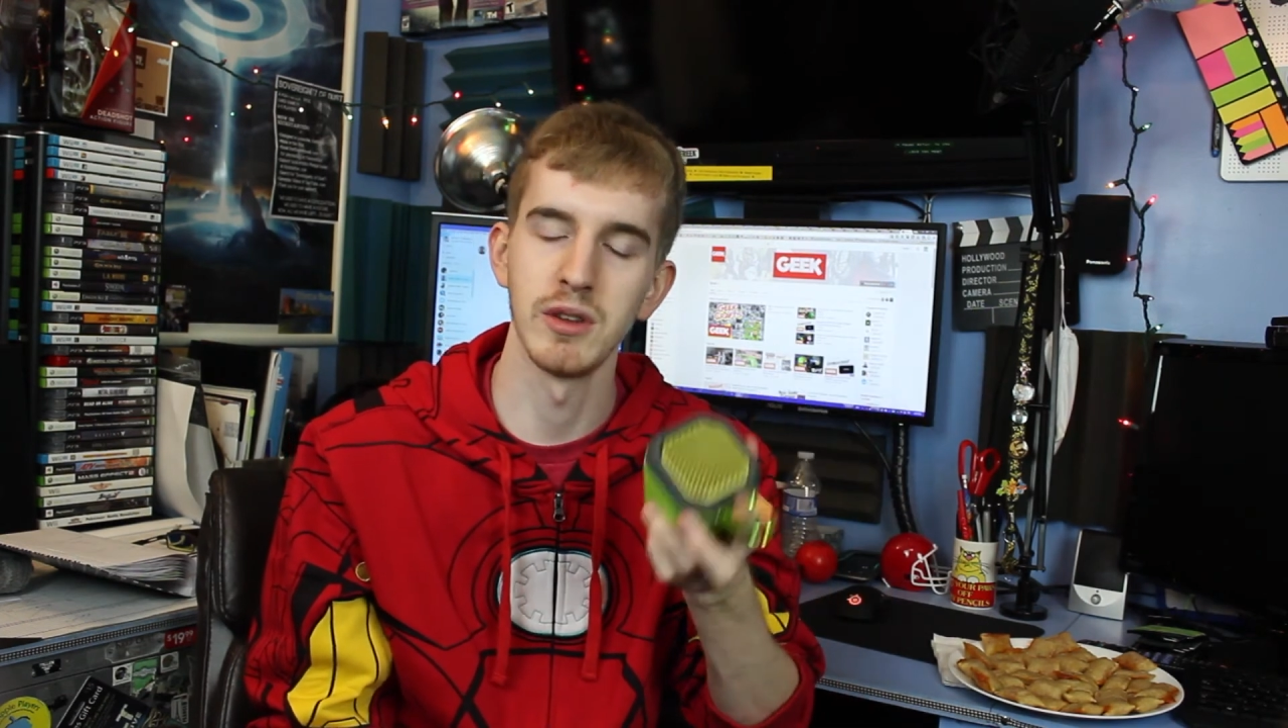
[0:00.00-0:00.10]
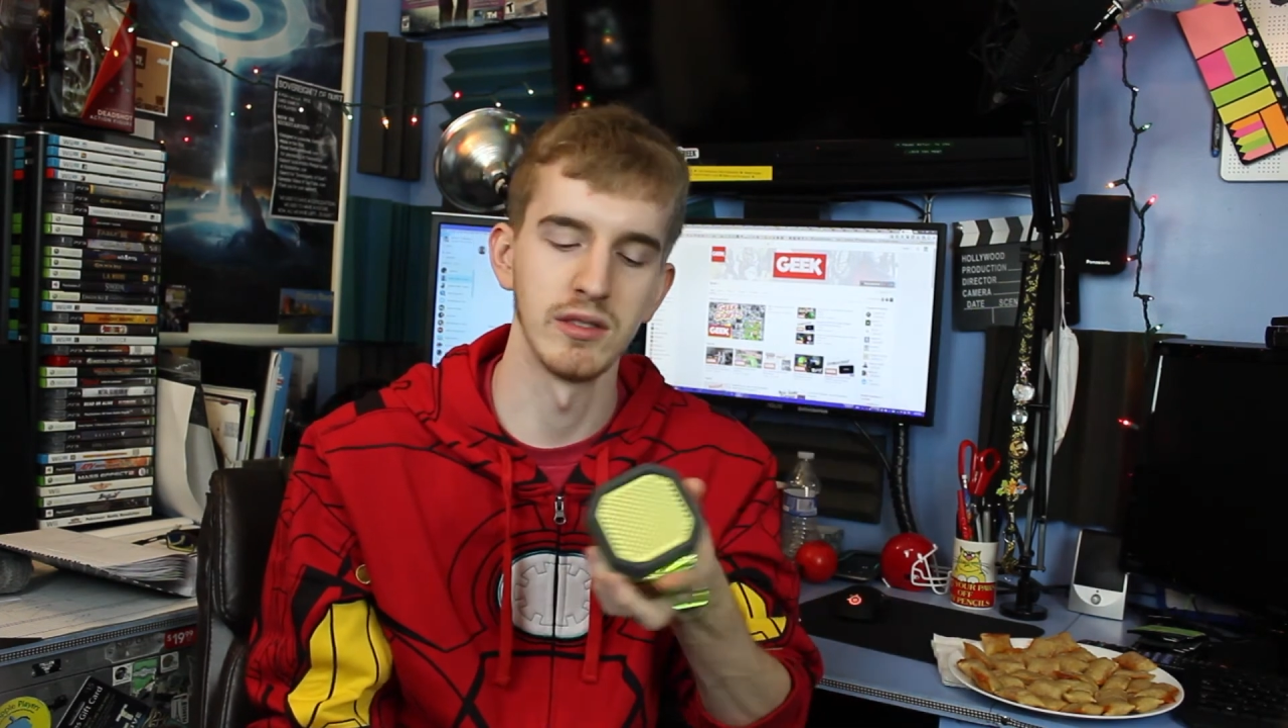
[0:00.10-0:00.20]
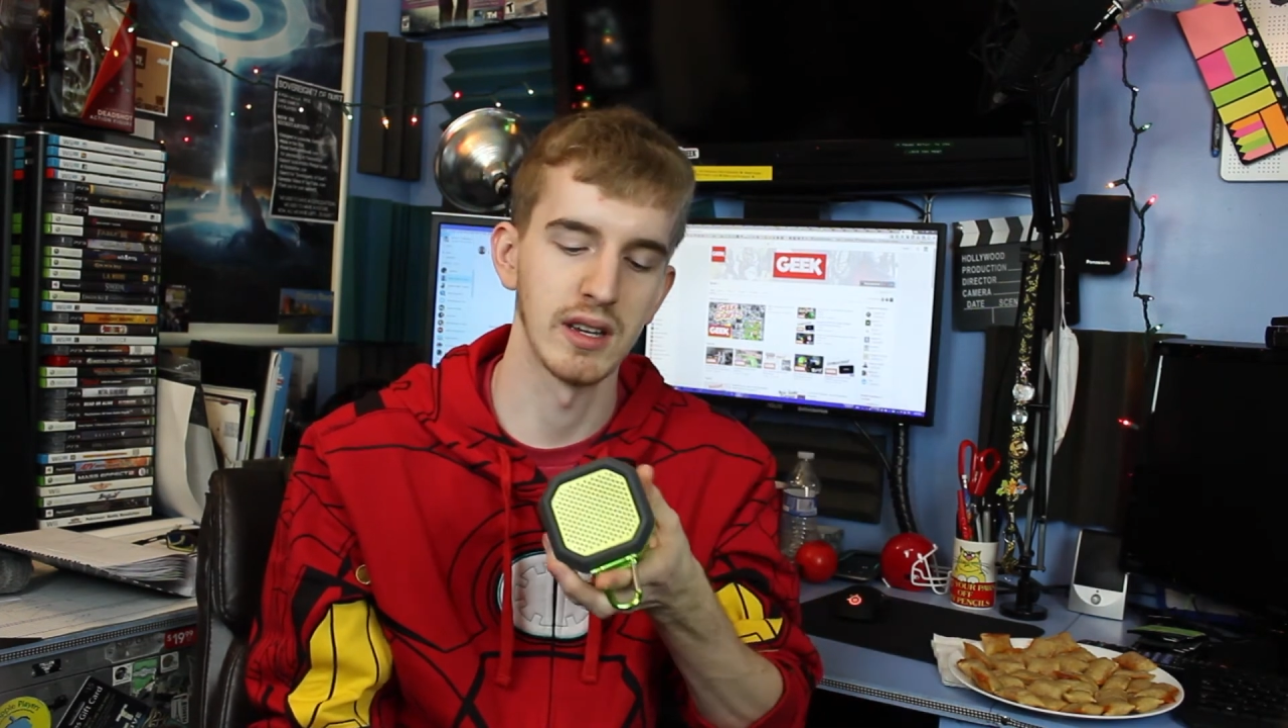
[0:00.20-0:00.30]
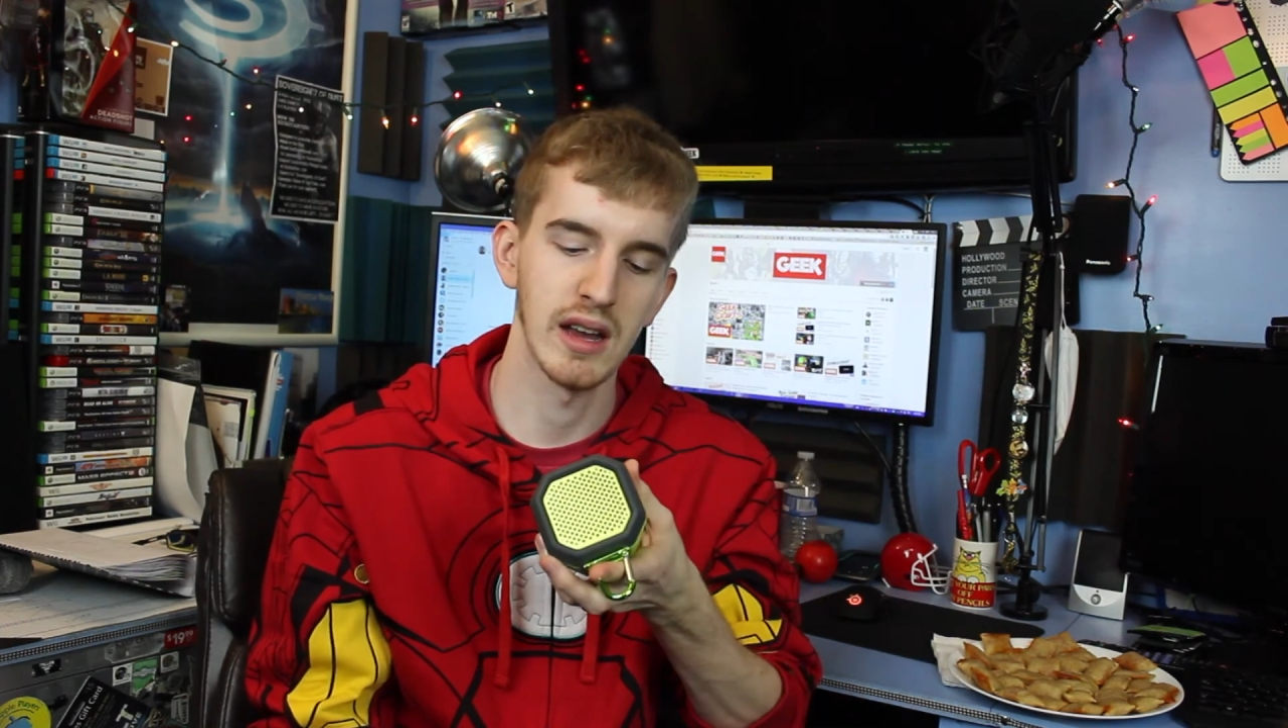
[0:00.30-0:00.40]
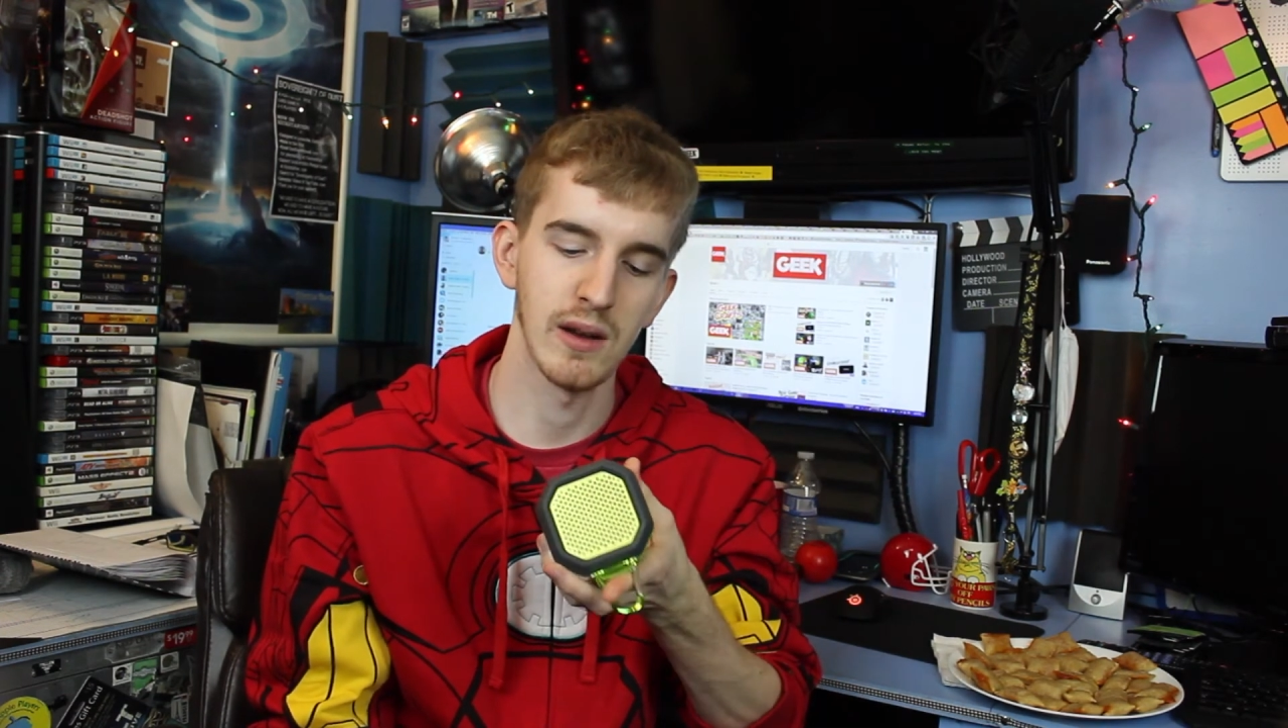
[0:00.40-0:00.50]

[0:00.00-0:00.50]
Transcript: music.